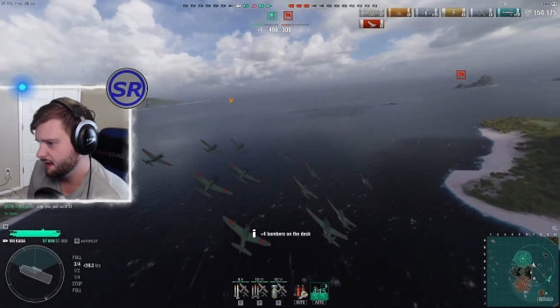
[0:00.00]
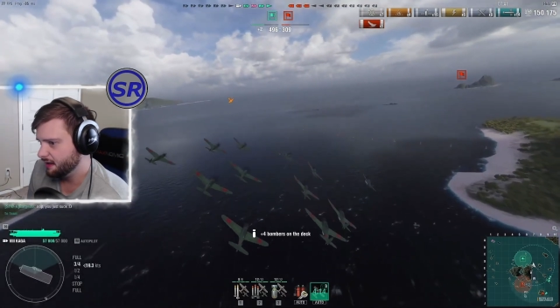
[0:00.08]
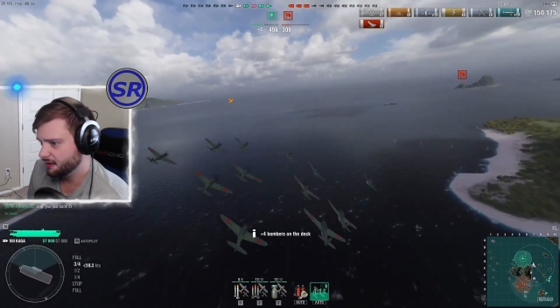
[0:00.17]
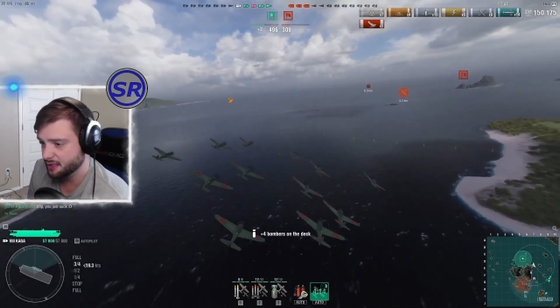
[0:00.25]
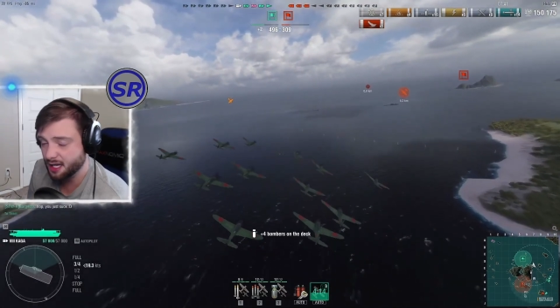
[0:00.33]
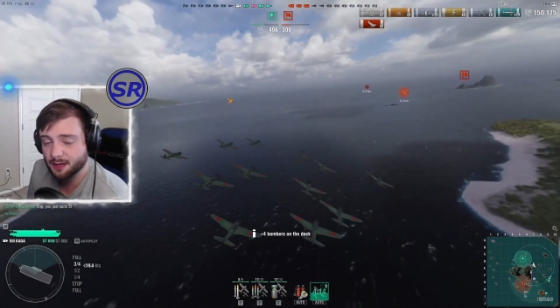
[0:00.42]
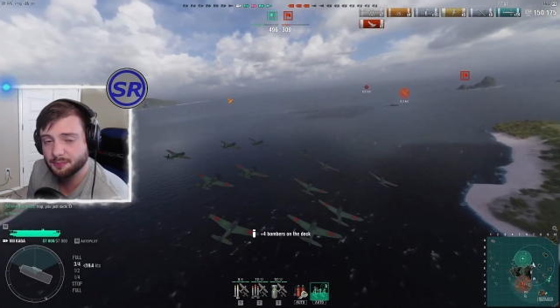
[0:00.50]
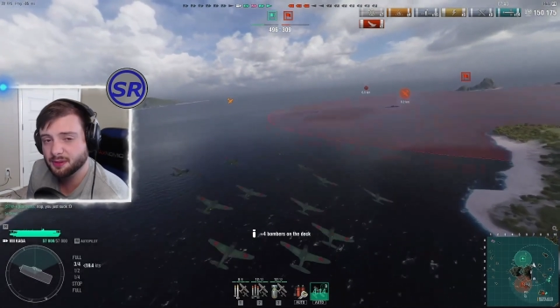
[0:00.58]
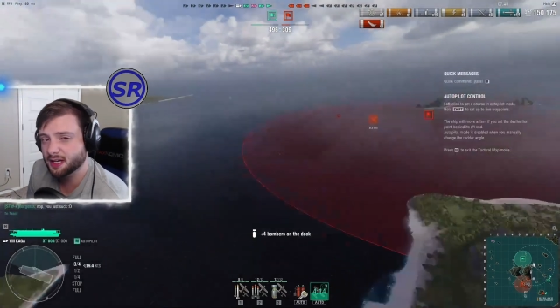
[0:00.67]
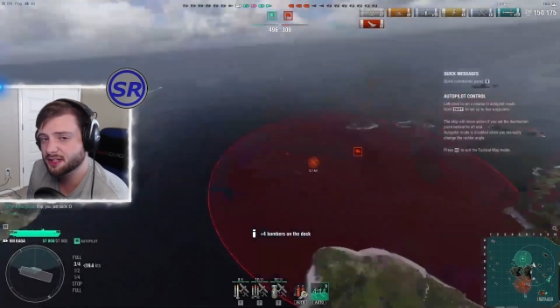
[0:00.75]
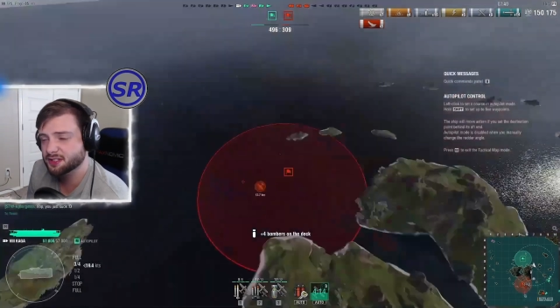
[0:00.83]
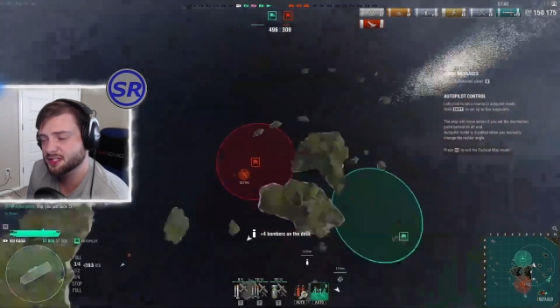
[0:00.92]
A lot of
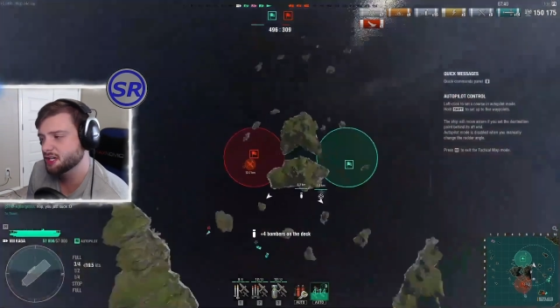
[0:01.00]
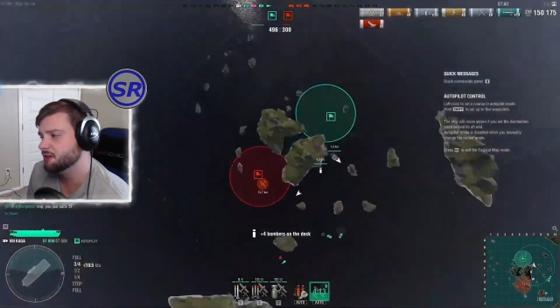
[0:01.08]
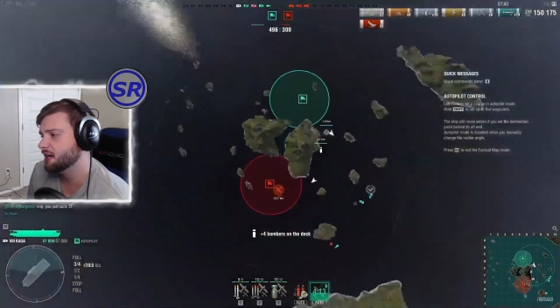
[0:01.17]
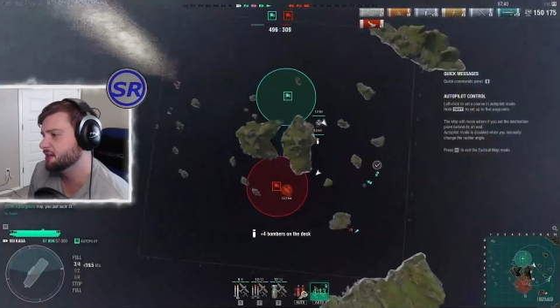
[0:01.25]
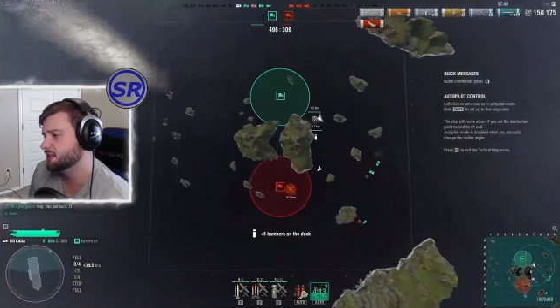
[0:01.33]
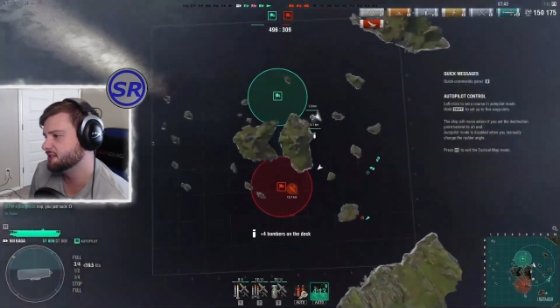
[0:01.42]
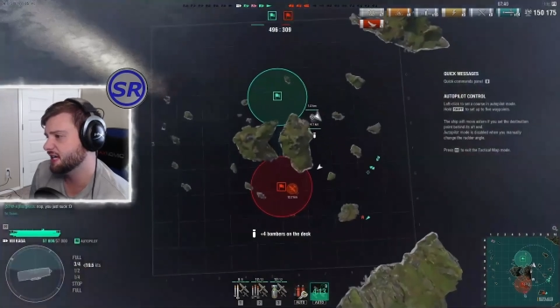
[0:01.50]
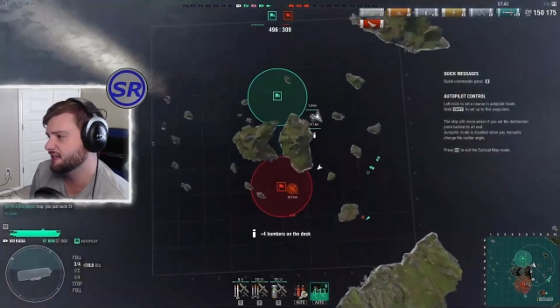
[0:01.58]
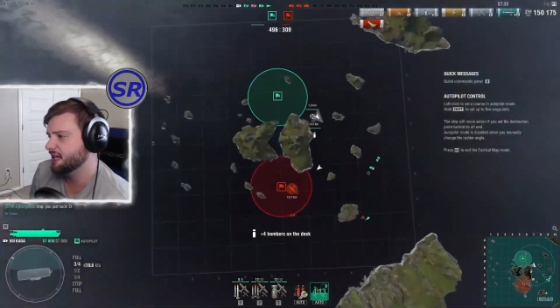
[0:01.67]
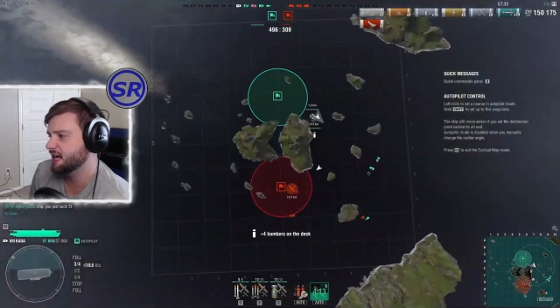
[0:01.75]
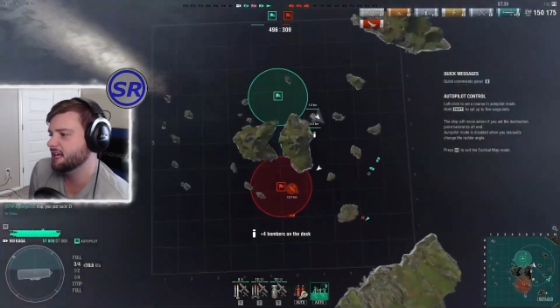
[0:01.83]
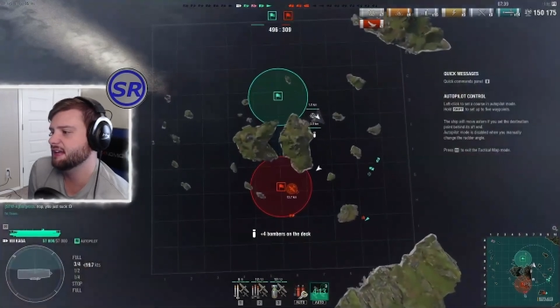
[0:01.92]
players don't understand that.